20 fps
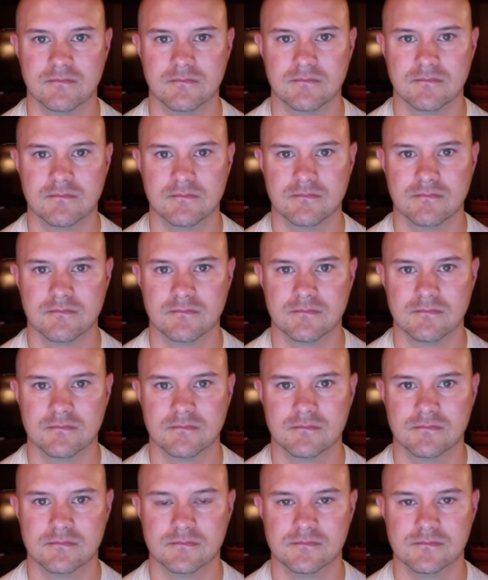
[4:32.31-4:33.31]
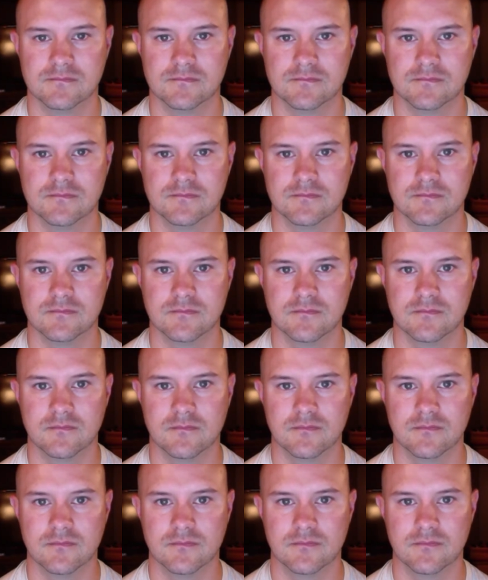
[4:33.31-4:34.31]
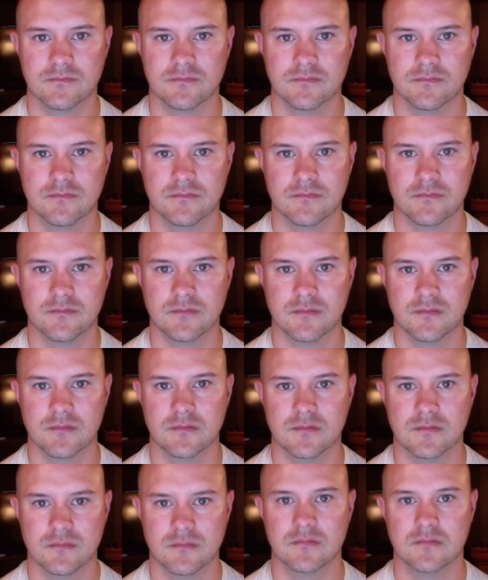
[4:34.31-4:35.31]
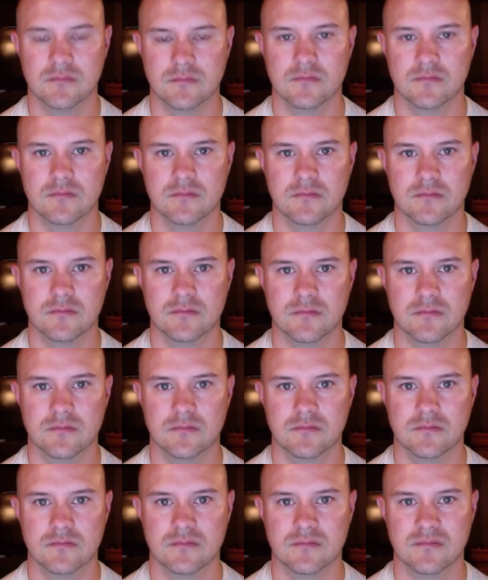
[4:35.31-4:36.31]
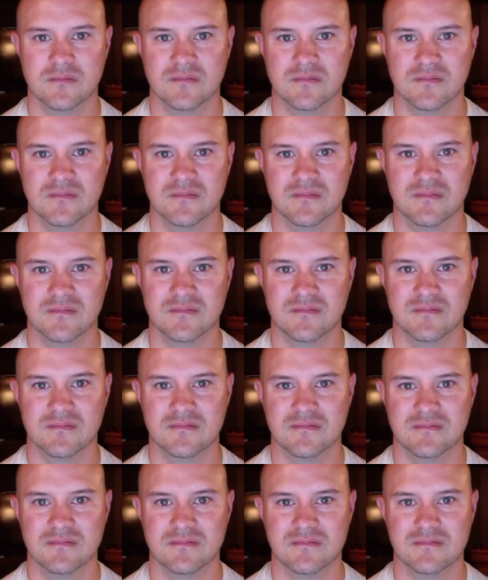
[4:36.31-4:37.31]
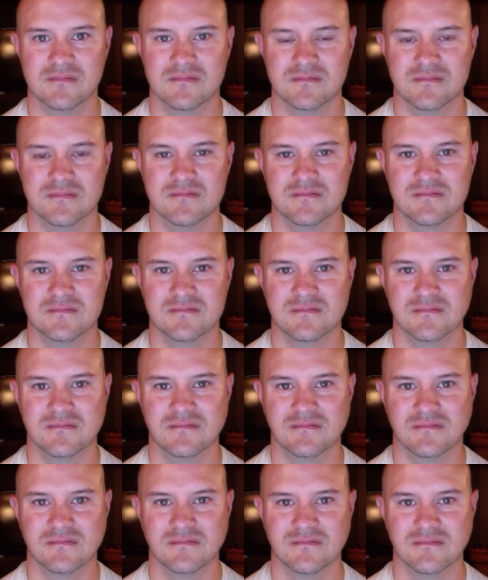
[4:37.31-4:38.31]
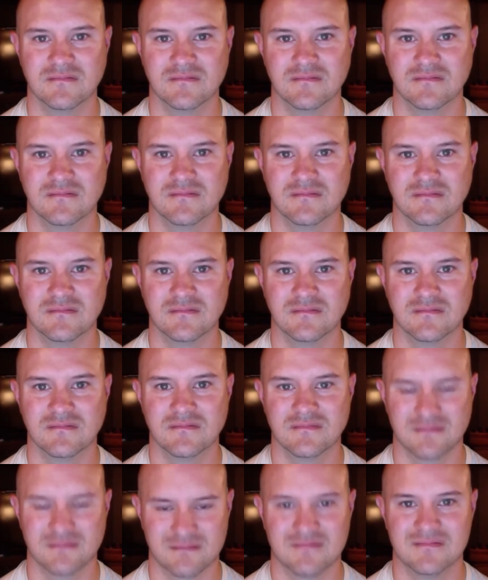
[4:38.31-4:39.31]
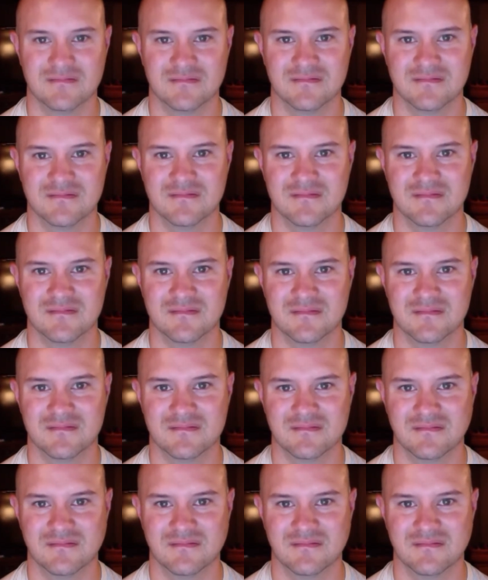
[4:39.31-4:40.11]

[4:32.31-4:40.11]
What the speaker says: (silent)